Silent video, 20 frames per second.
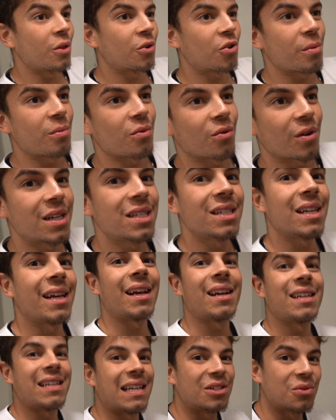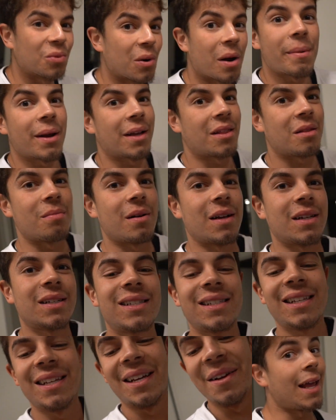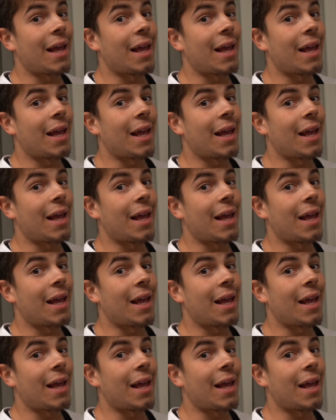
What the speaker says: and cream of rice, like, because I swear I make it the best.